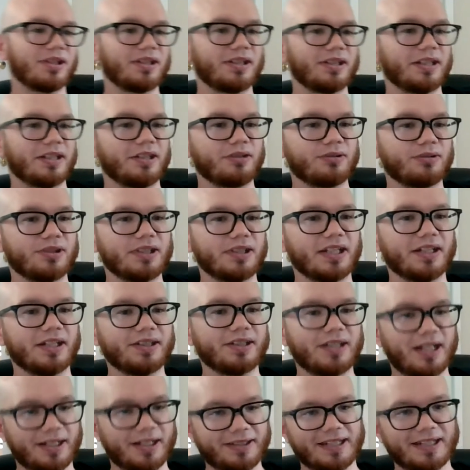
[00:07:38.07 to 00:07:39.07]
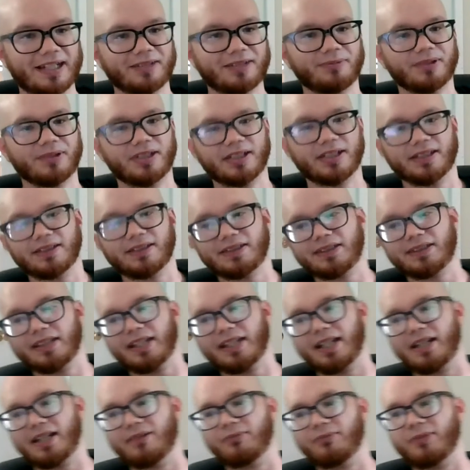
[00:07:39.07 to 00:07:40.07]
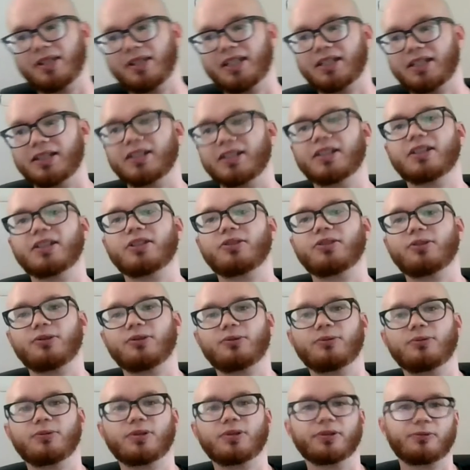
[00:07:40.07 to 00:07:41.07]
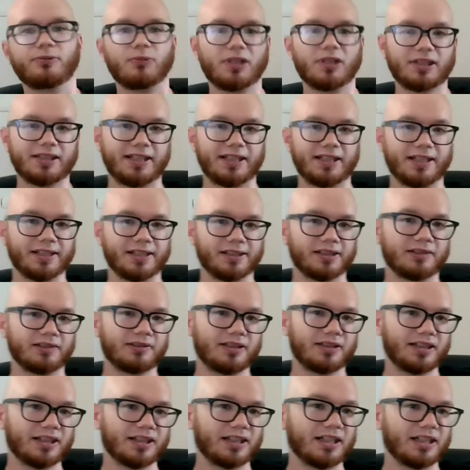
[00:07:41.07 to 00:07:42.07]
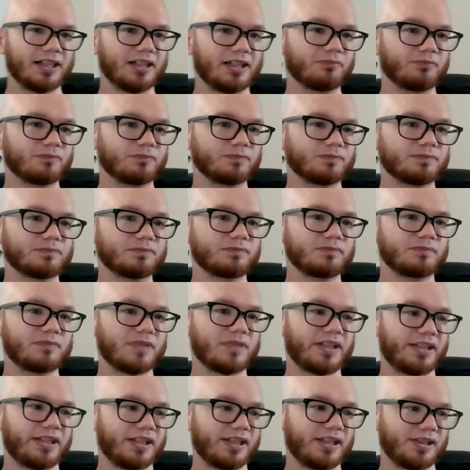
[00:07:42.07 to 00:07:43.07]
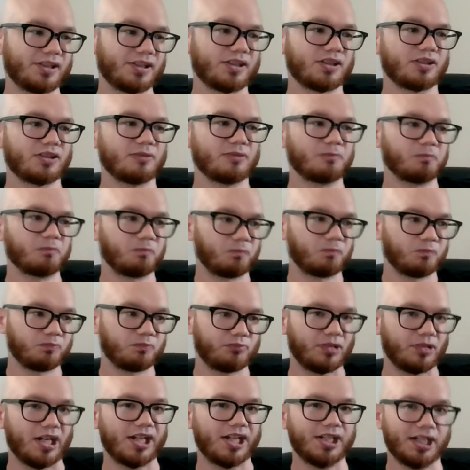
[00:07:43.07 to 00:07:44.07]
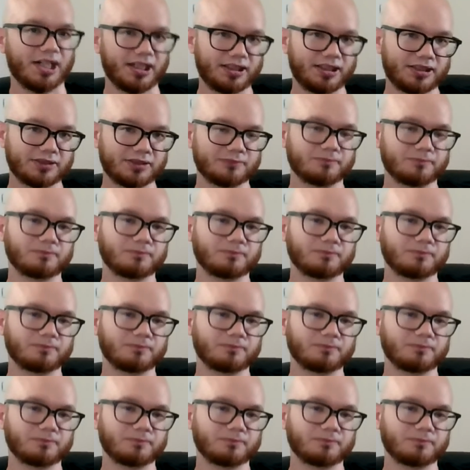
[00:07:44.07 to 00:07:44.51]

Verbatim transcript: then you should get in contact with us and we can do good work together um, in this project.